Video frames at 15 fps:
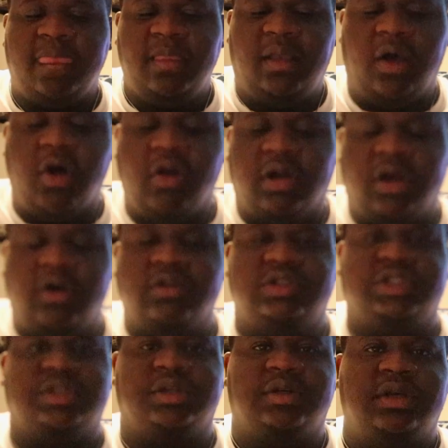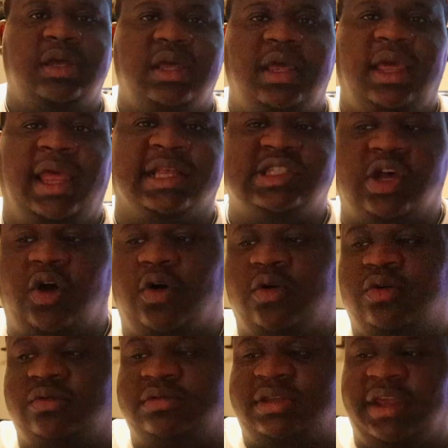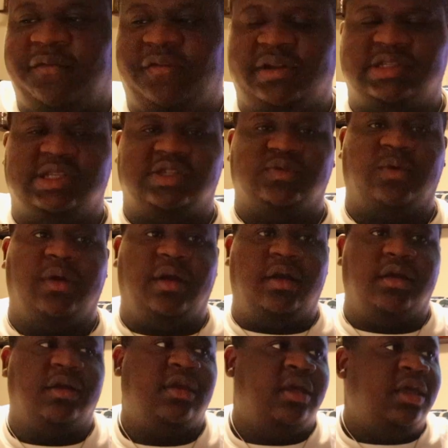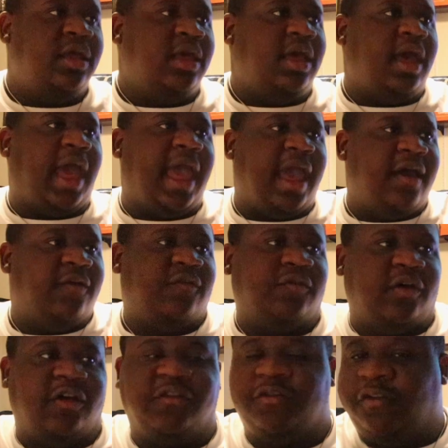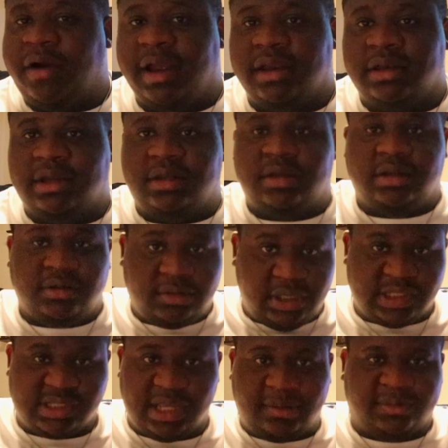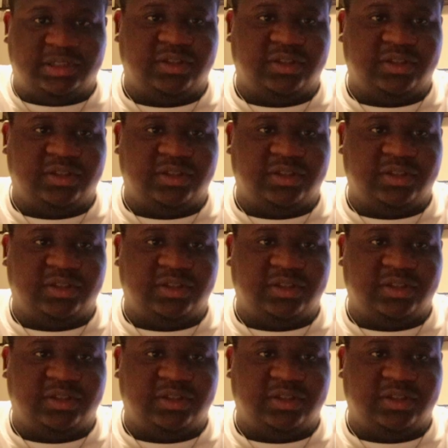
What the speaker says: car culture, its own differences, where I have a friend, his name is